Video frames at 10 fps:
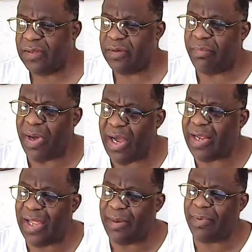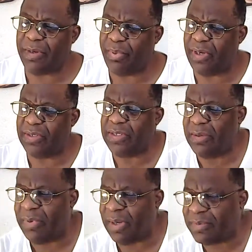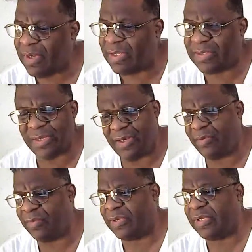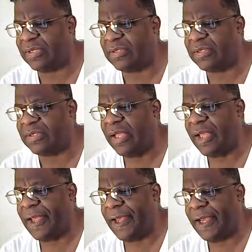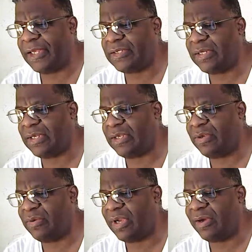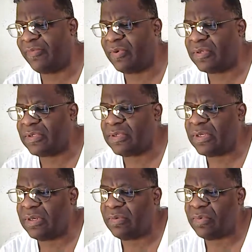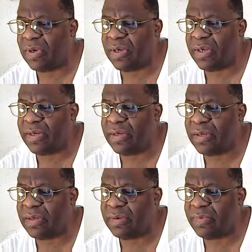in my climate, the bugs eat them up. So I said, I don't want these. I said, you ever seen Ron?